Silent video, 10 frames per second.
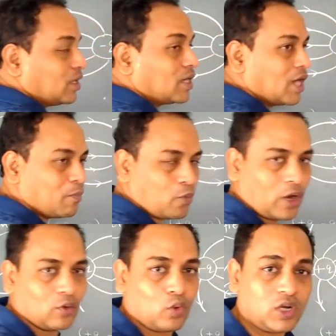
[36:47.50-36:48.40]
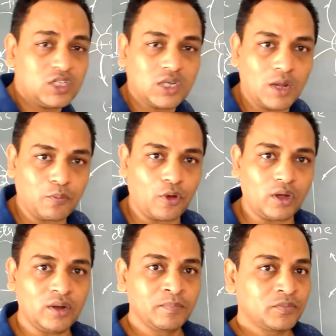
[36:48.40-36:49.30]
the null point. What is null
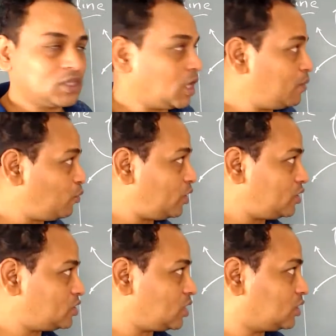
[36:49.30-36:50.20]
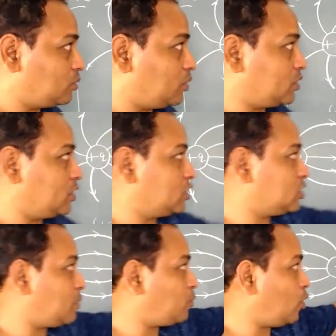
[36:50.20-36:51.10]
point? Null point is nothing but it is
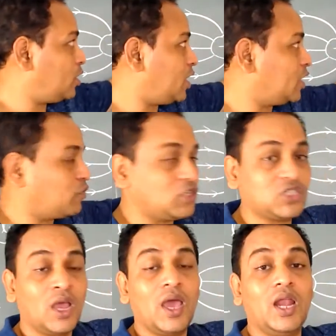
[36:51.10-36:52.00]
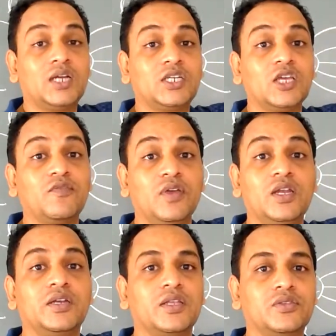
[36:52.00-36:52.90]
the point at which electric field
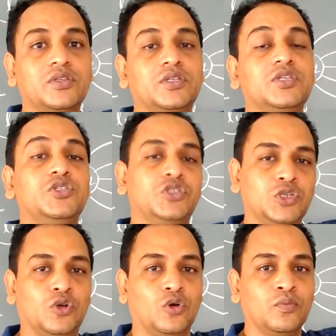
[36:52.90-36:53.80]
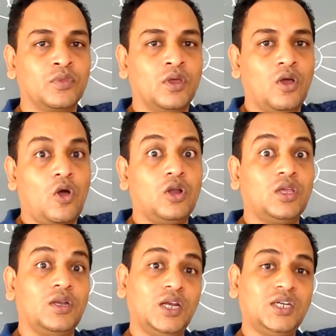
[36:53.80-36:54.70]
intensity is 0 or
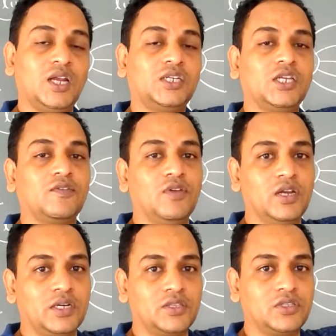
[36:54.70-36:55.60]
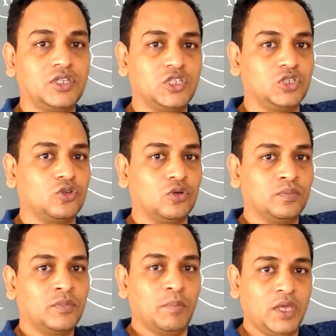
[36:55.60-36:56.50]
the net electric field intensity 0.
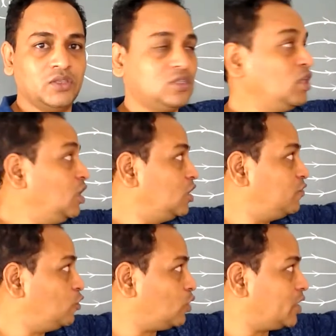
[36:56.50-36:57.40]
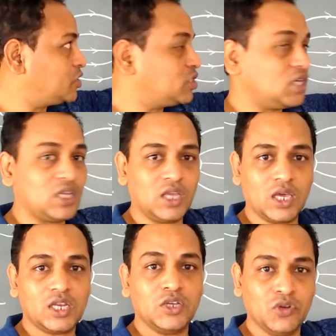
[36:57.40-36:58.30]
Means if you consider
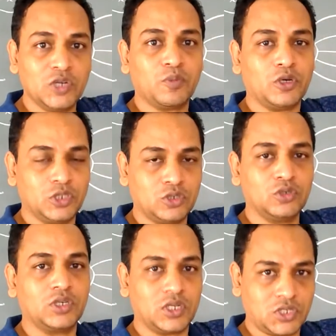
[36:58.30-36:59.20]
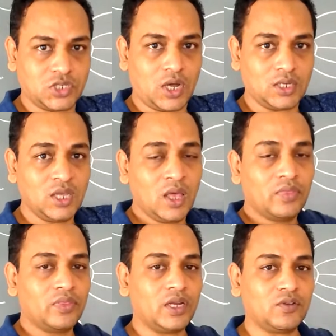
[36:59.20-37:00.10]
here unit positive test charge,
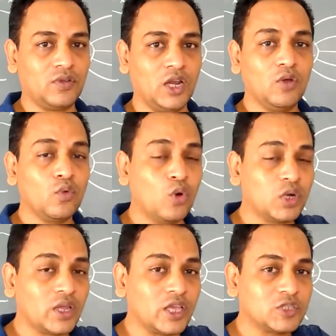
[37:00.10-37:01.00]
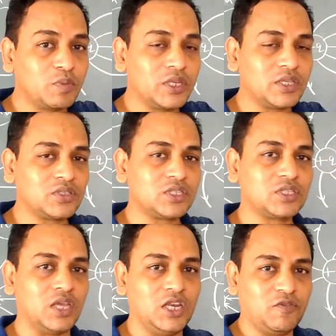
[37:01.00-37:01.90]
that won't experiences
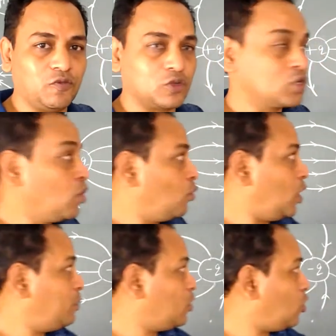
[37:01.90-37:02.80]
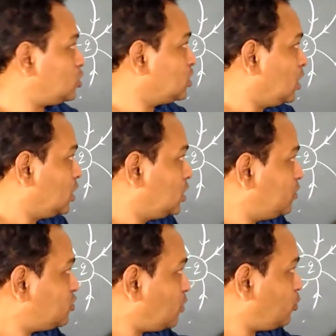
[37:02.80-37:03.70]
any force. Why? Because
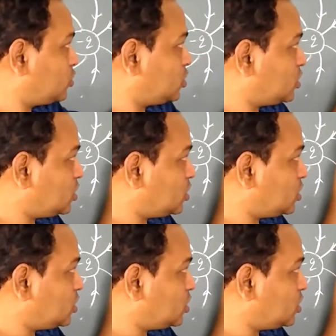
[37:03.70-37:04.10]
if suppose this